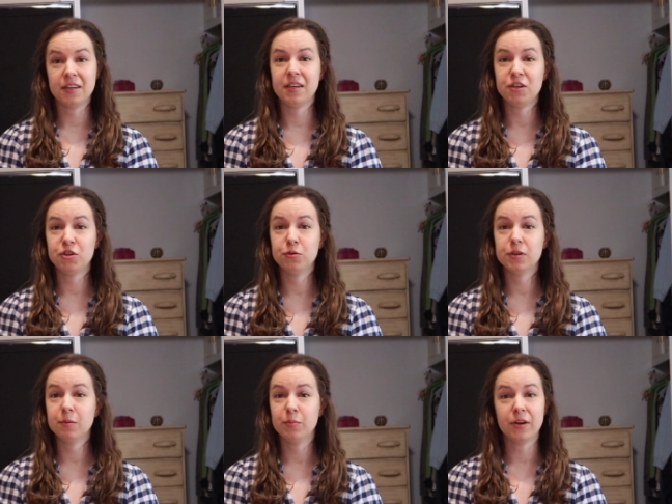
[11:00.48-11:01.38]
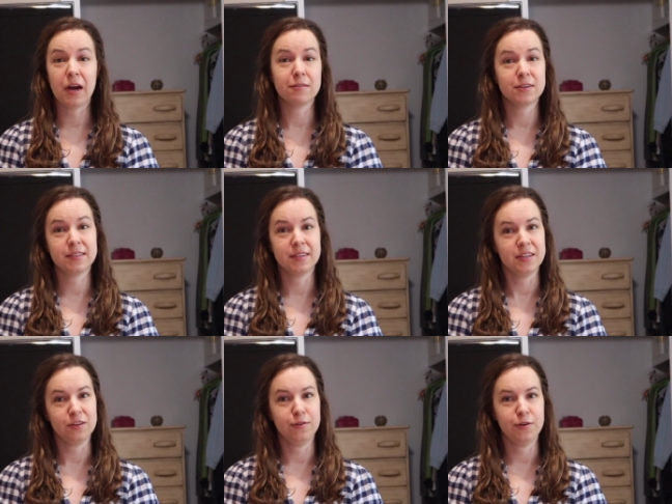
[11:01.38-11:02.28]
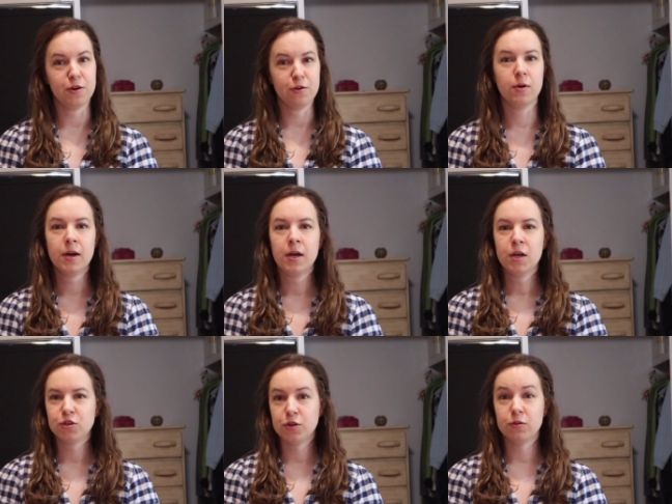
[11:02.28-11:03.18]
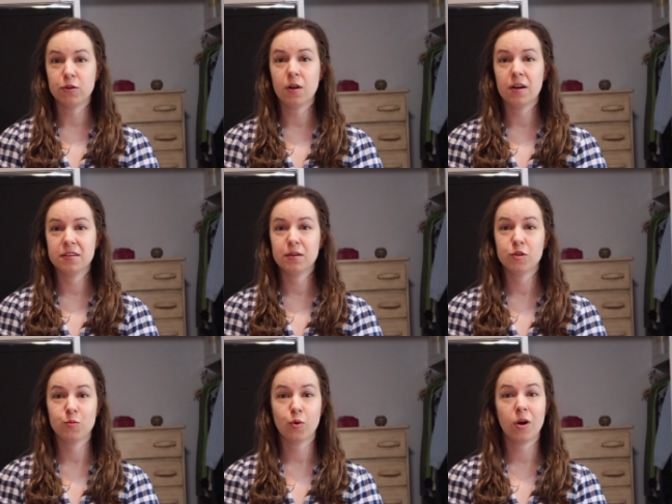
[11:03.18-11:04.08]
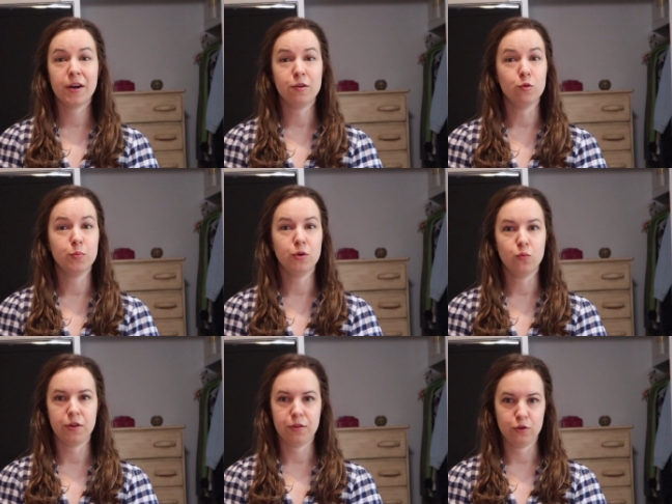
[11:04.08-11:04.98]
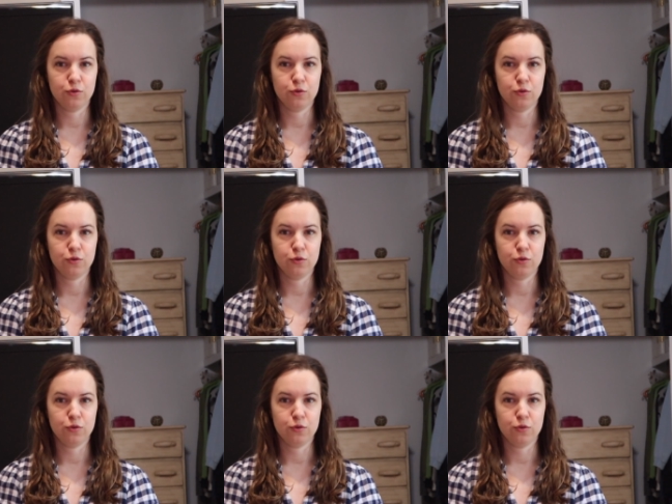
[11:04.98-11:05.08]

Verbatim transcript: key to it, but Ira said no. So the closet was pried open with a